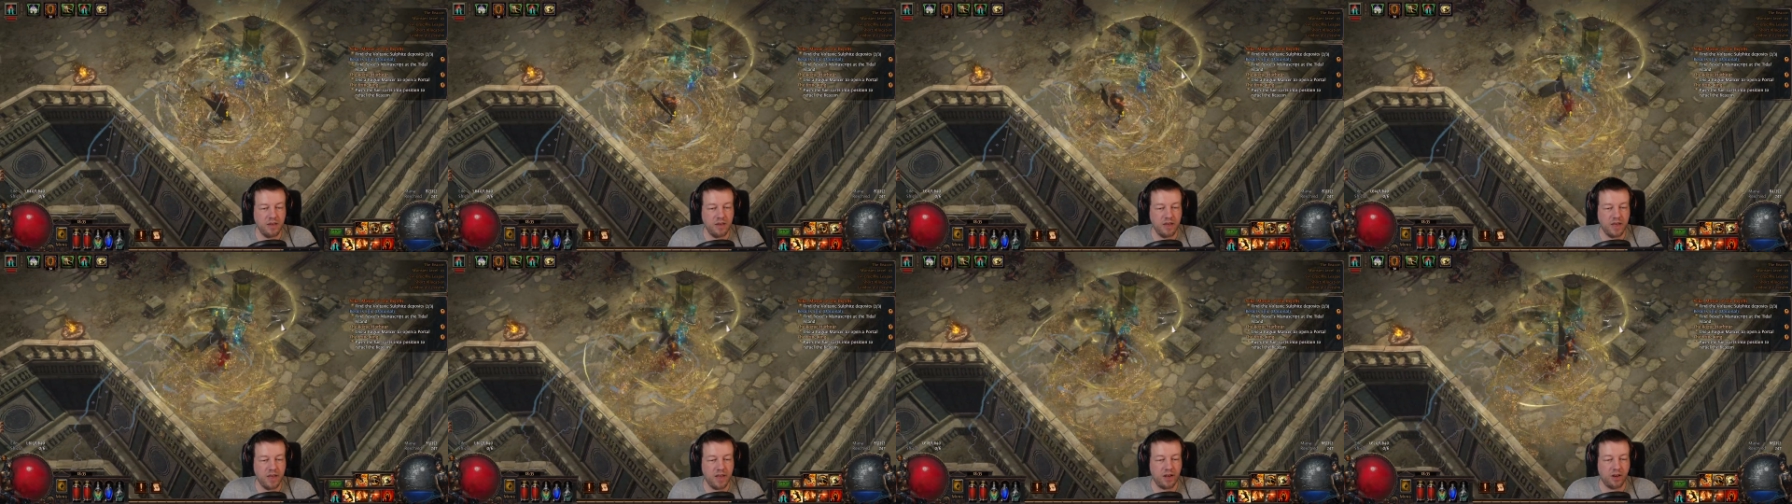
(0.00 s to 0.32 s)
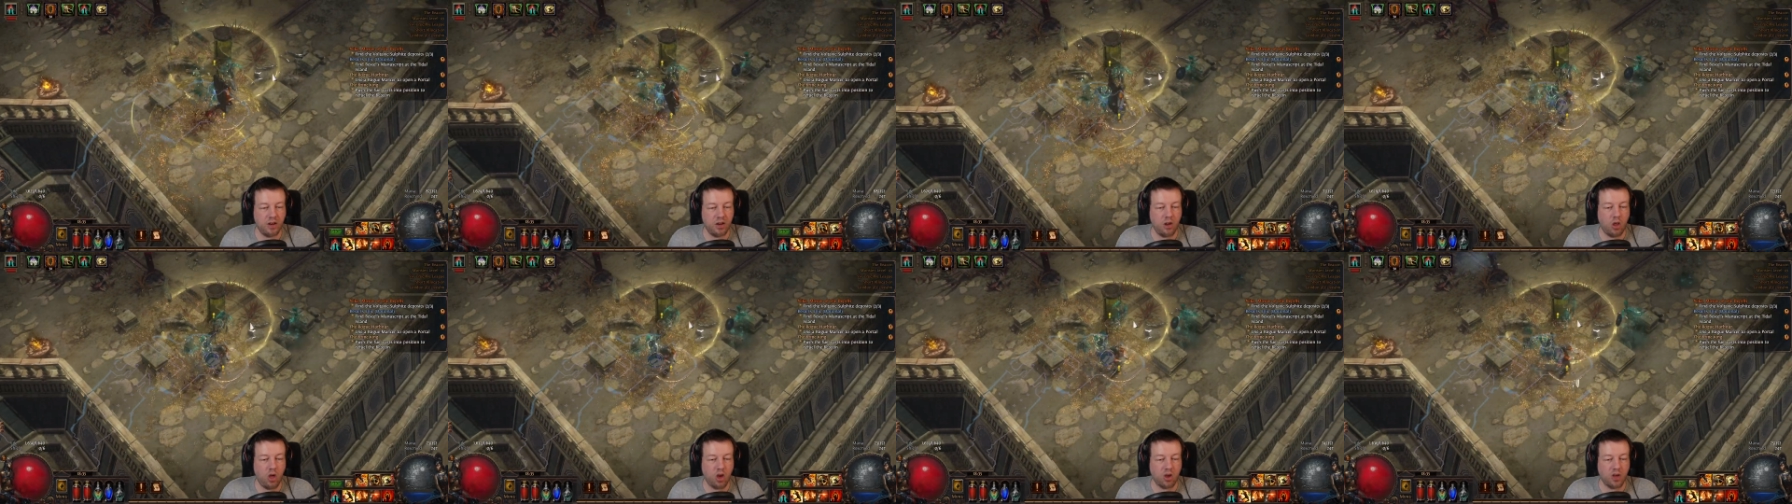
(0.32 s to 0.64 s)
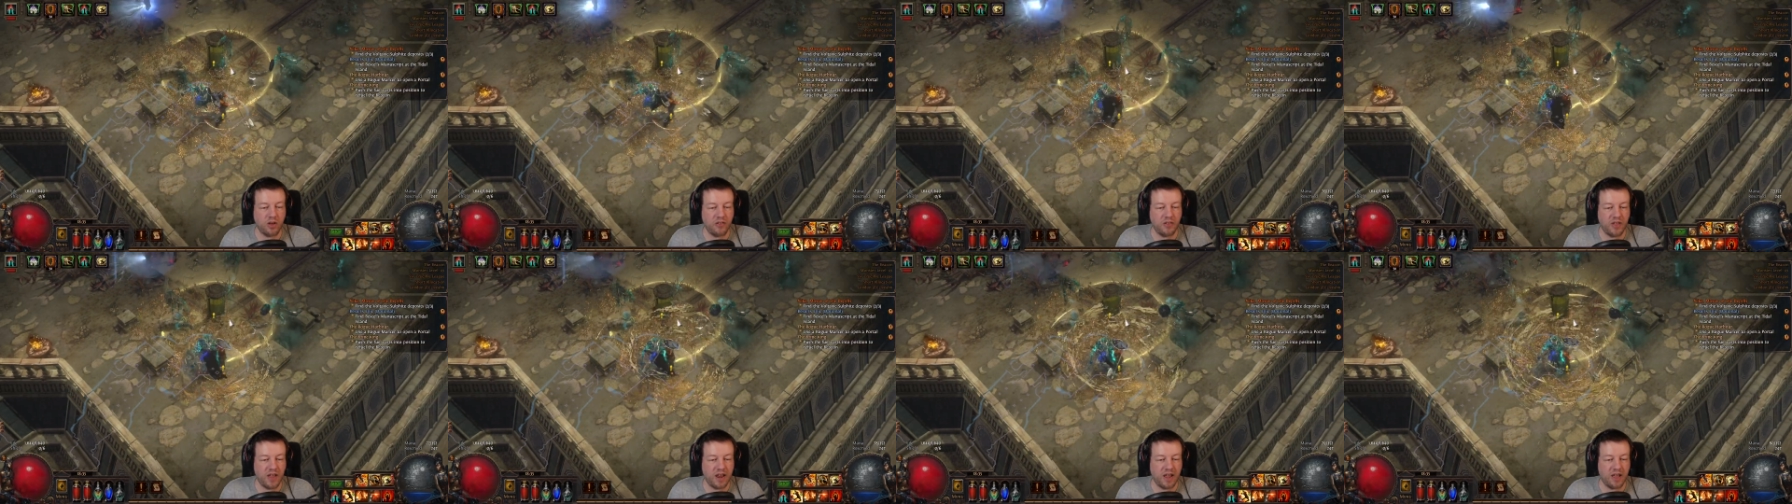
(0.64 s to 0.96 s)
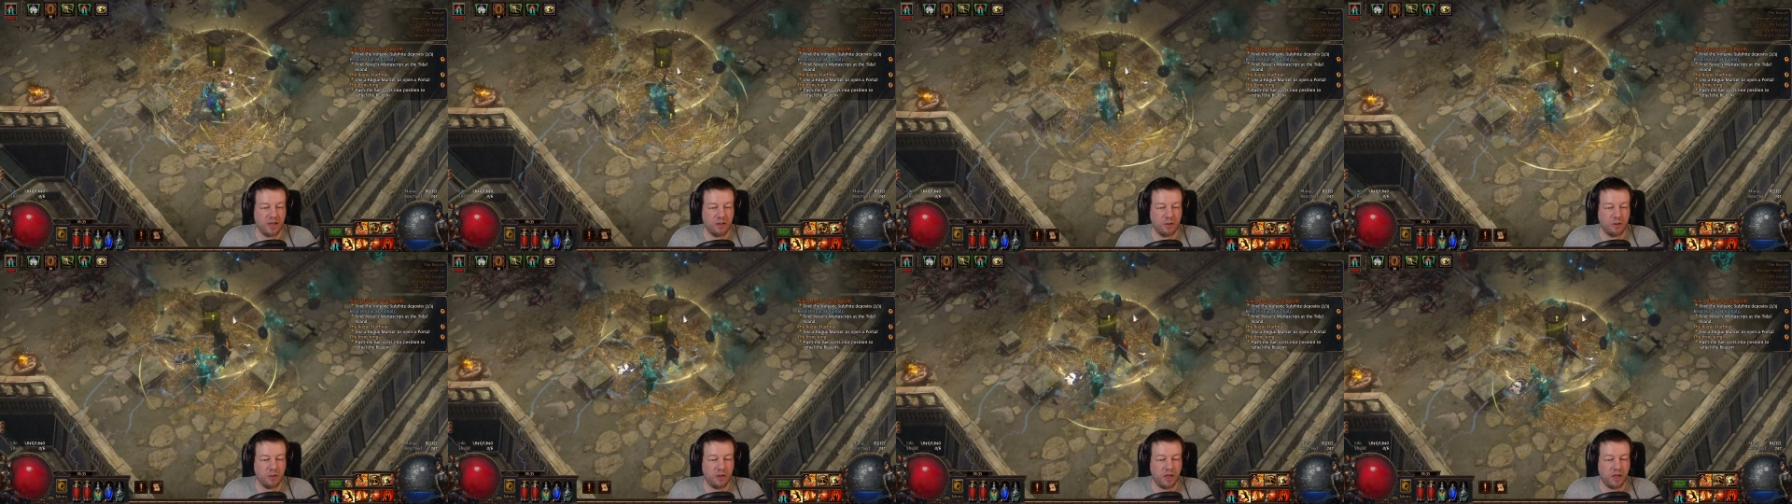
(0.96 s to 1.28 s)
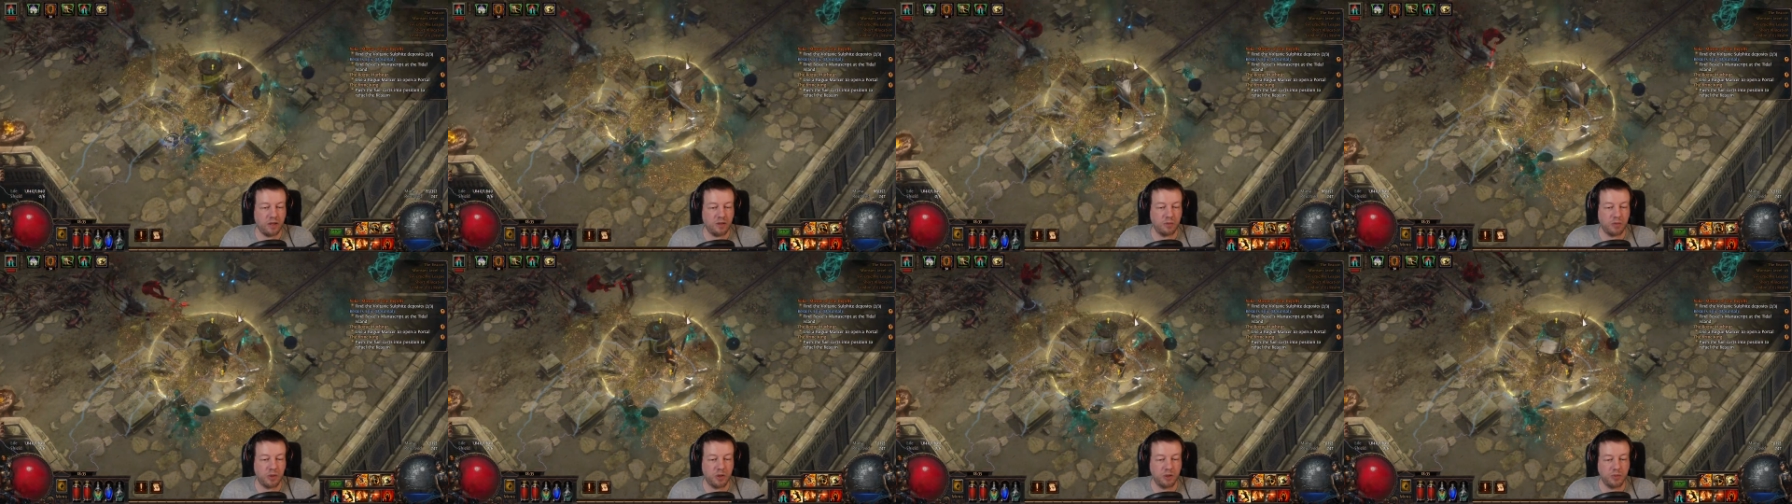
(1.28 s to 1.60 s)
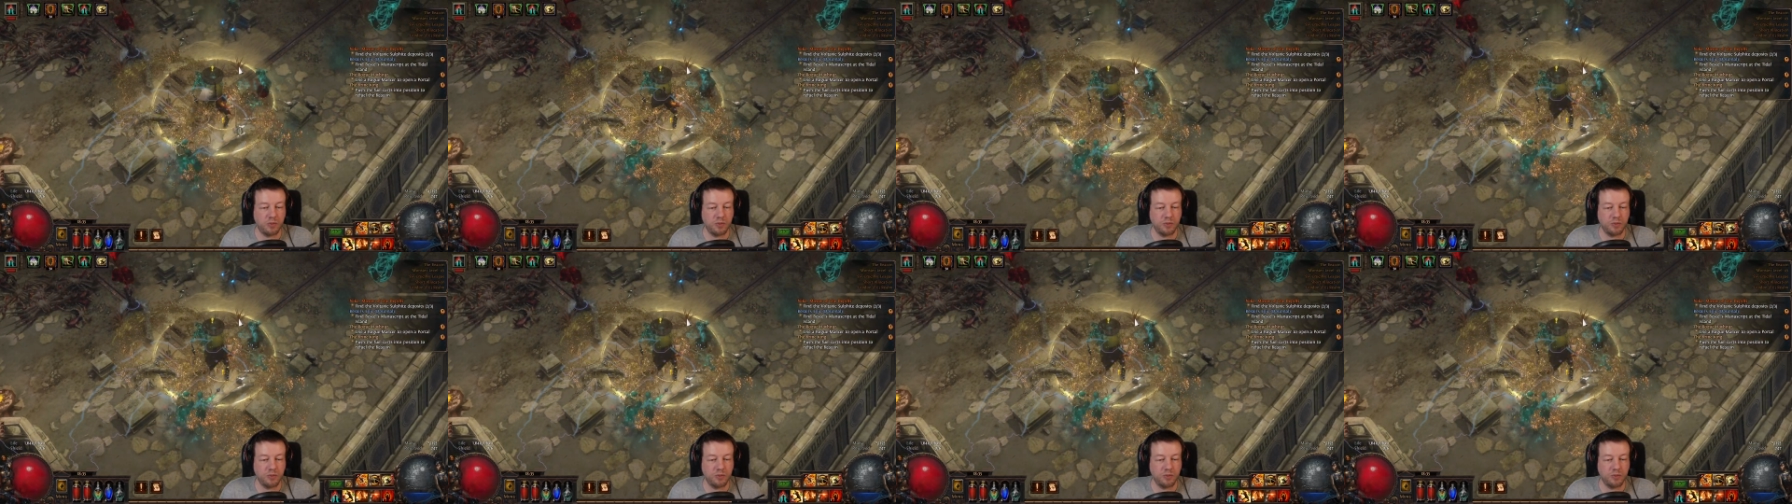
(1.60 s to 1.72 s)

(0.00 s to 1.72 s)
it'll lock at that elbow.